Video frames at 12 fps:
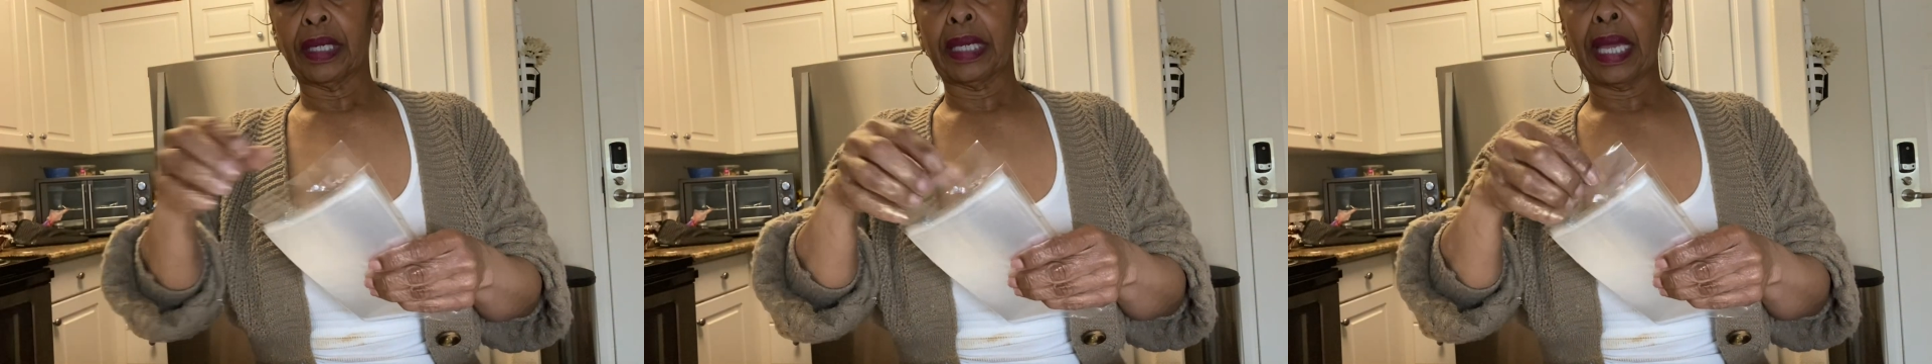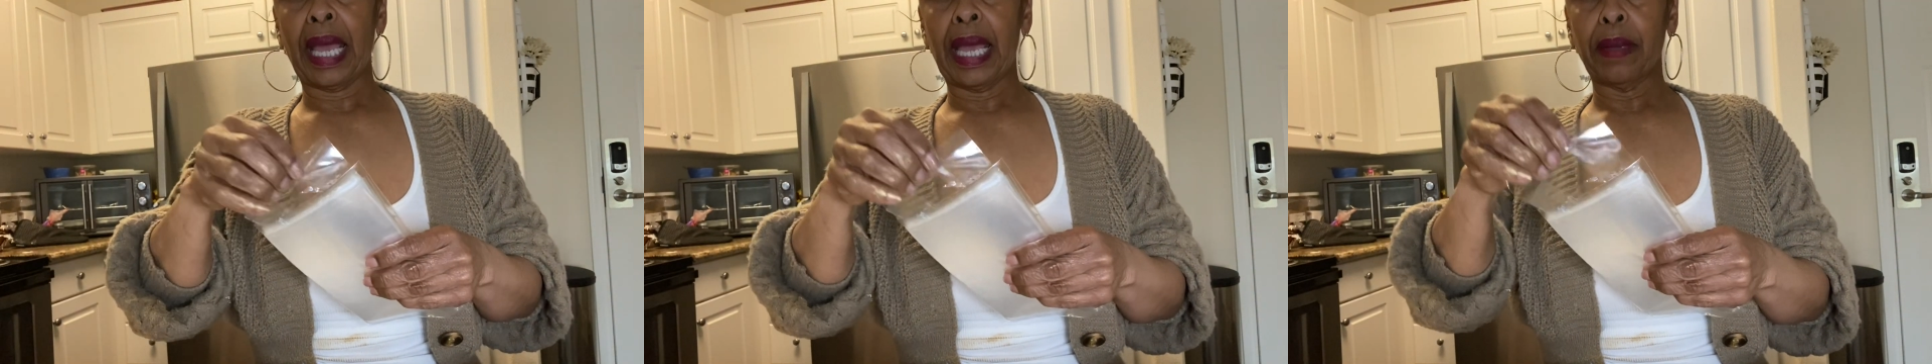
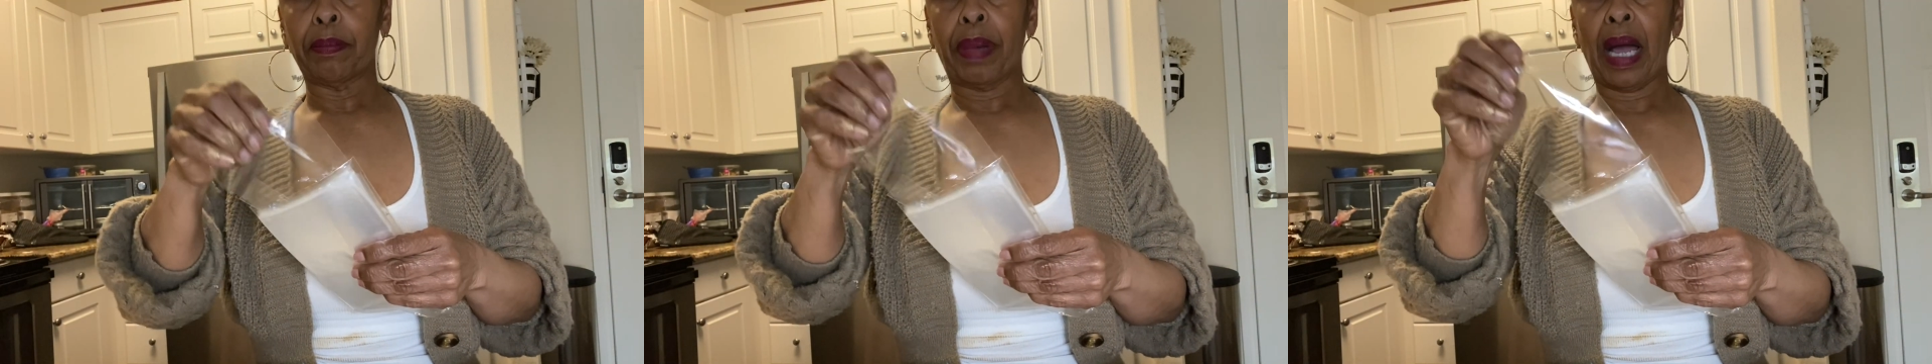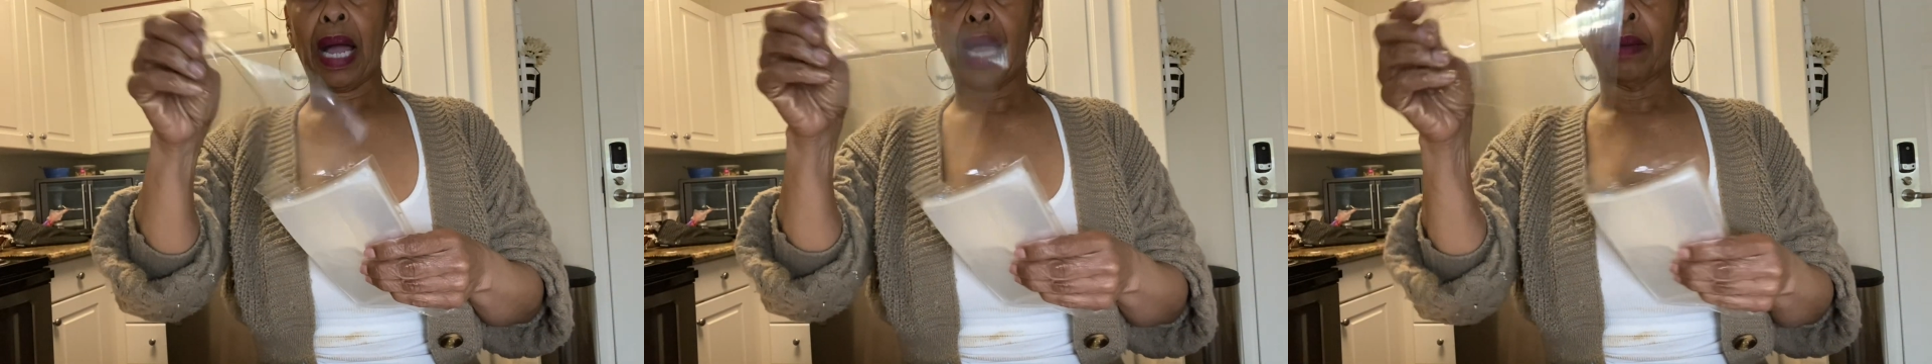cake
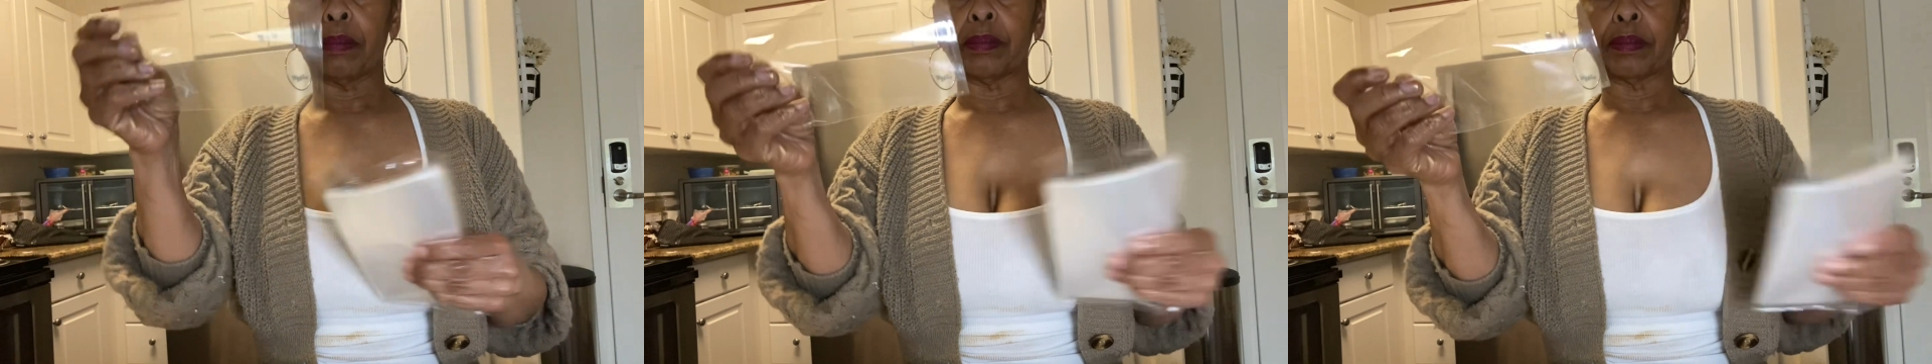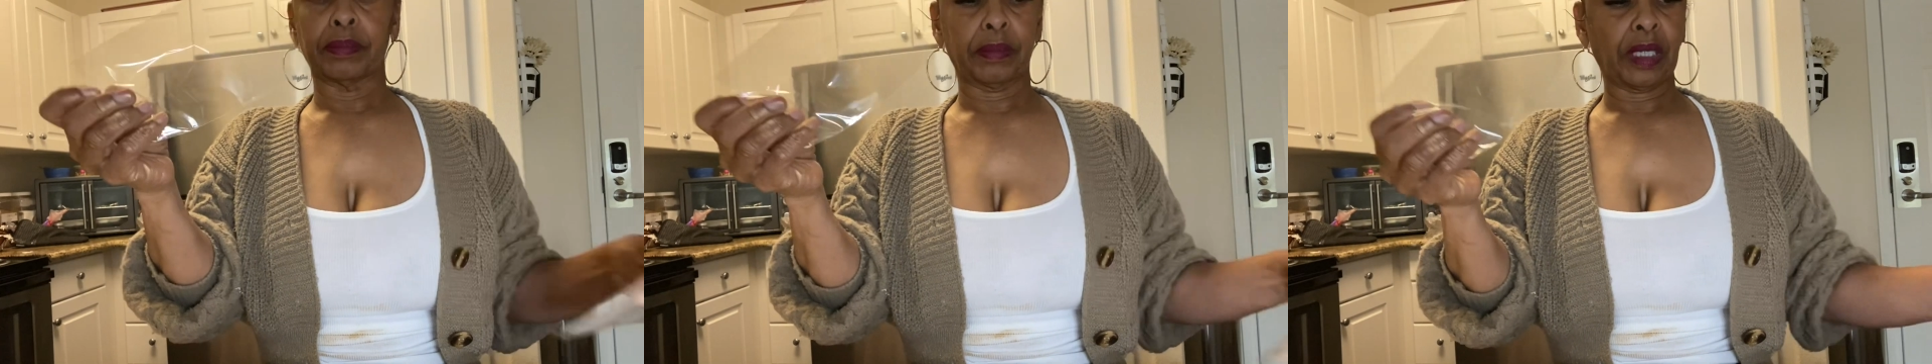pop
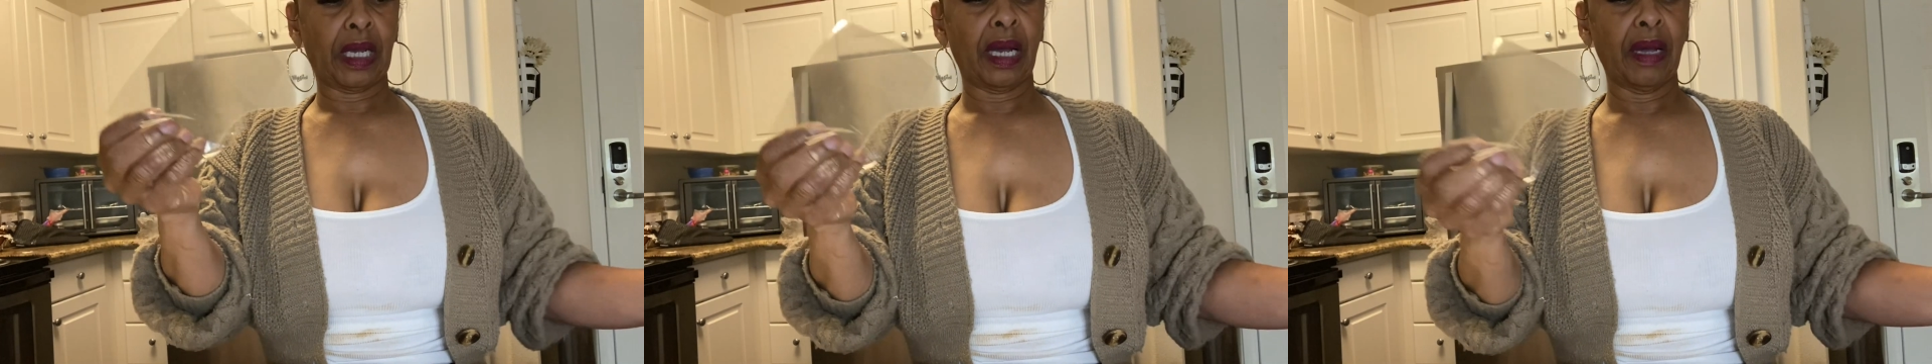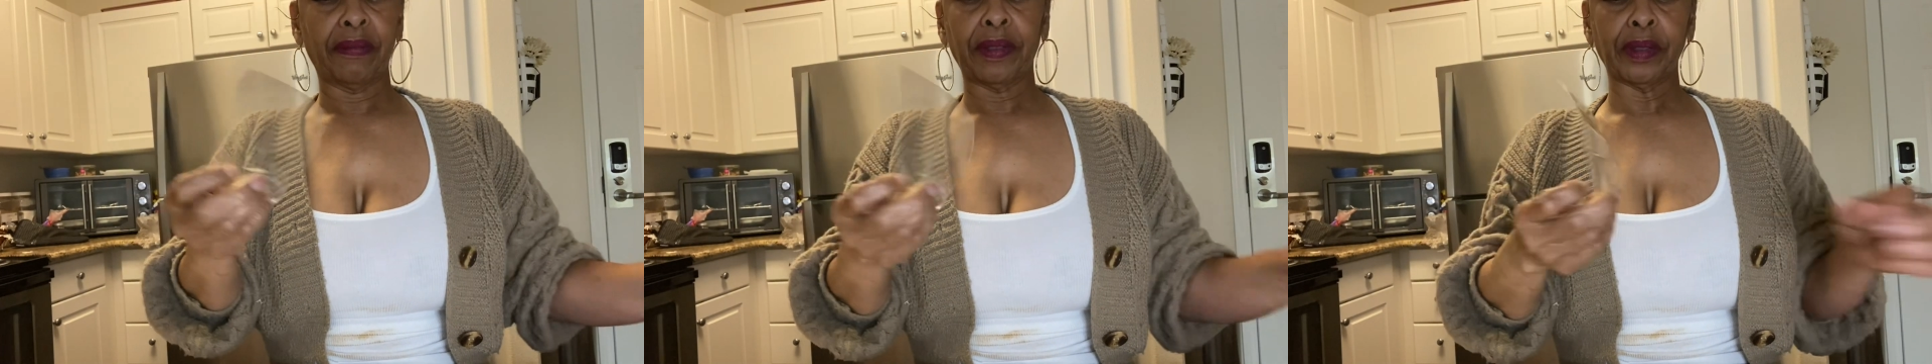
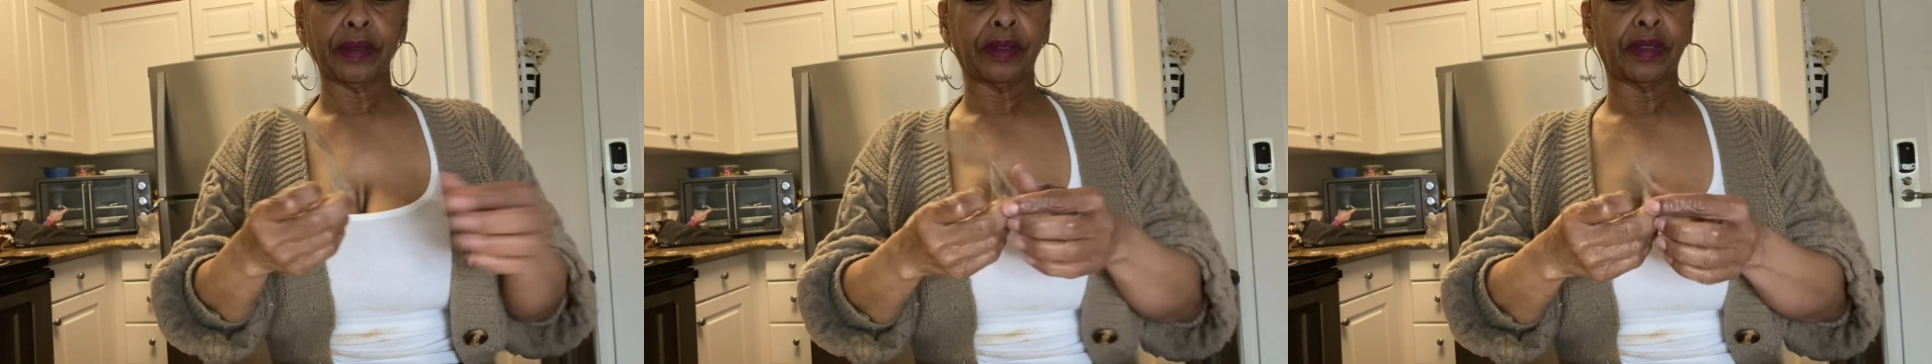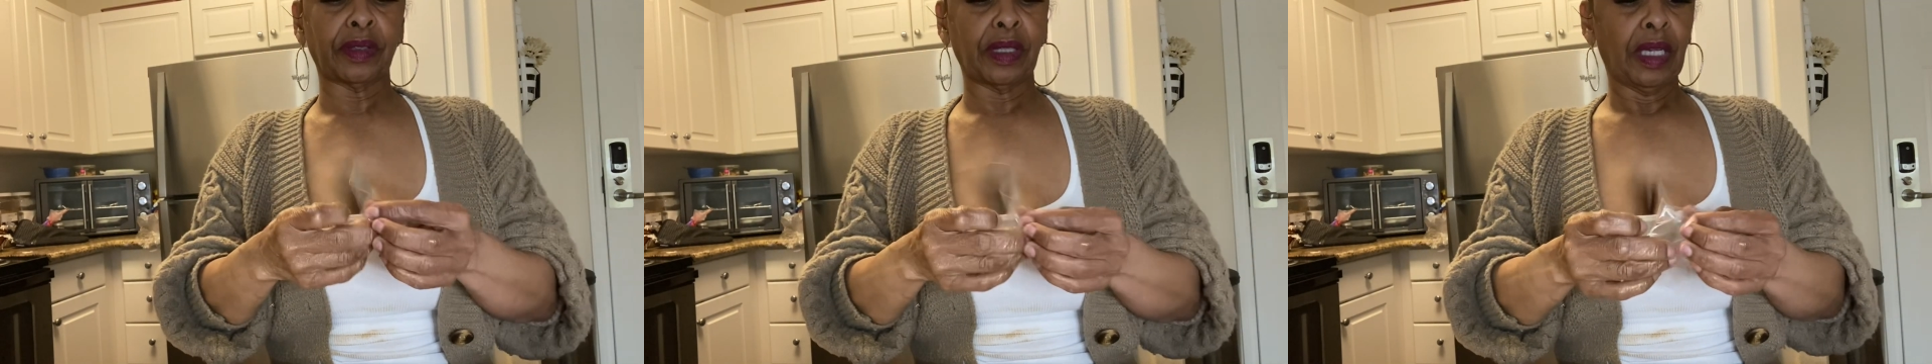
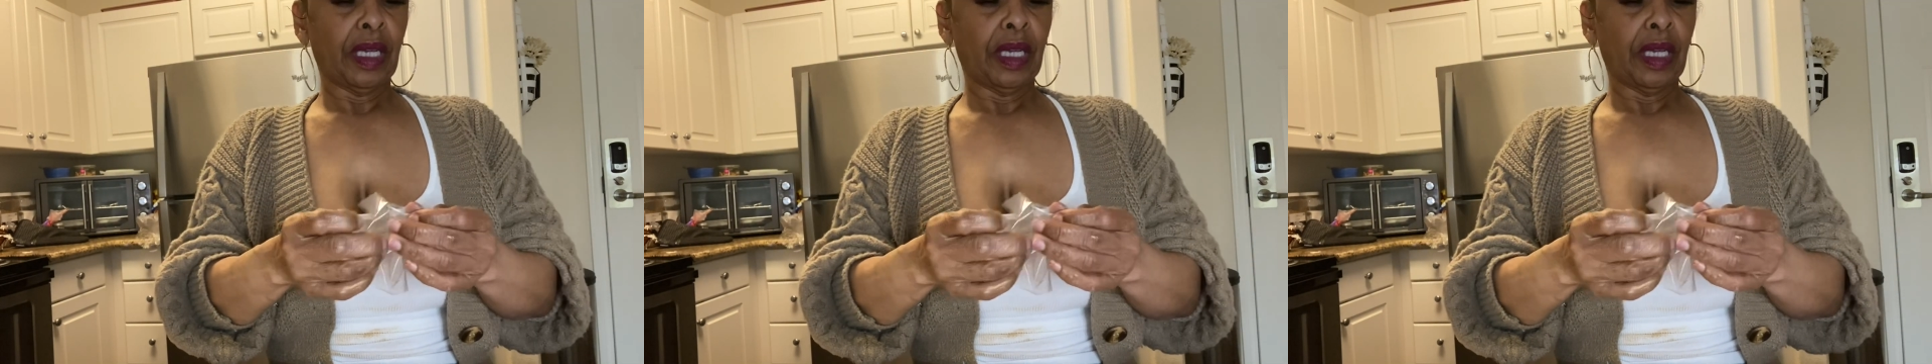covers.